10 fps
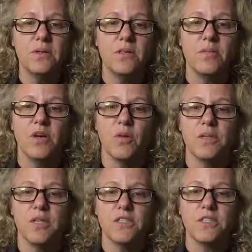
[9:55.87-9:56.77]
Let me open
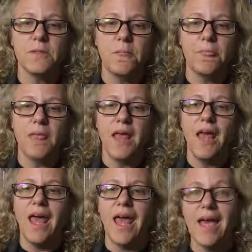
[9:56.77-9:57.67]
this.
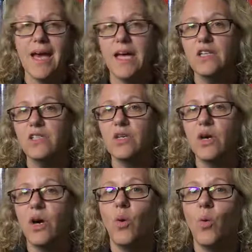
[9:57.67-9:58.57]
And
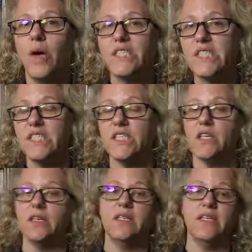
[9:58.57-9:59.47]
what
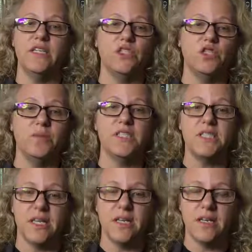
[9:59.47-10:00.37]
still needs to be
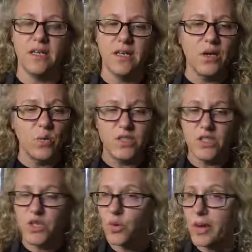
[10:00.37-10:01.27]
studied, which is
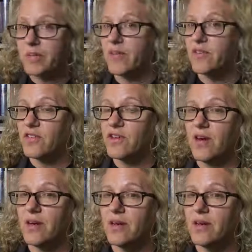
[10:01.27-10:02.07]
a great place to start.